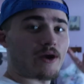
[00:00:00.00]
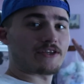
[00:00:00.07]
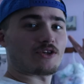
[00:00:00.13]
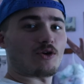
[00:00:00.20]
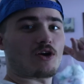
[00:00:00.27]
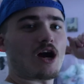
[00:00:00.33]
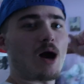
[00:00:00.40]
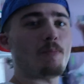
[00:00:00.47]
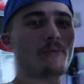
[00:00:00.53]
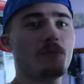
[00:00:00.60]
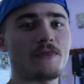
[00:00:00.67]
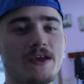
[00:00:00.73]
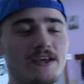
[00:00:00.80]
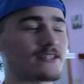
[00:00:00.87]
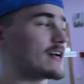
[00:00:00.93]
Okay, so a couple
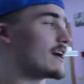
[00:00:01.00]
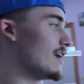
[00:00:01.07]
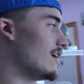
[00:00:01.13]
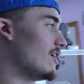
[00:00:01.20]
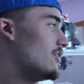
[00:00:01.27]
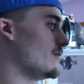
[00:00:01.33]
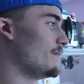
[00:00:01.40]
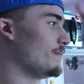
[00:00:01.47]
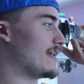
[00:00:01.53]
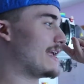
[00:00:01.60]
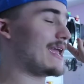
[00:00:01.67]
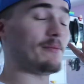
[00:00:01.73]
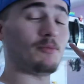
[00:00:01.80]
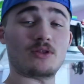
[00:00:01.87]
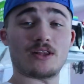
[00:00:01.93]
things cut out. My
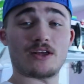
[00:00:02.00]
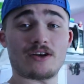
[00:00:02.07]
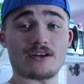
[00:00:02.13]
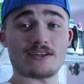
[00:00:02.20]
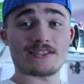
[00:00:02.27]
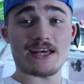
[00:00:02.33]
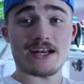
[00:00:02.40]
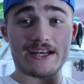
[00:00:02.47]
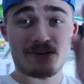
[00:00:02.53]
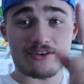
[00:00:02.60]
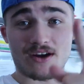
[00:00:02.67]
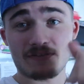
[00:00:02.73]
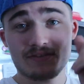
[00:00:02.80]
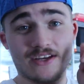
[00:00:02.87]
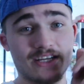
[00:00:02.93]
camera literally decided to
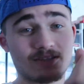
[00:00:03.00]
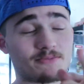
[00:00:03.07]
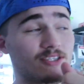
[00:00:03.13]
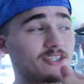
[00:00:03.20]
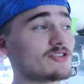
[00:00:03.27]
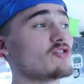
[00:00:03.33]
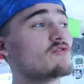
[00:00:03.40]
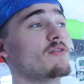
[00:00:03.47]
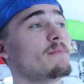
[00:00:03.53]
turn off, so you guys missed two of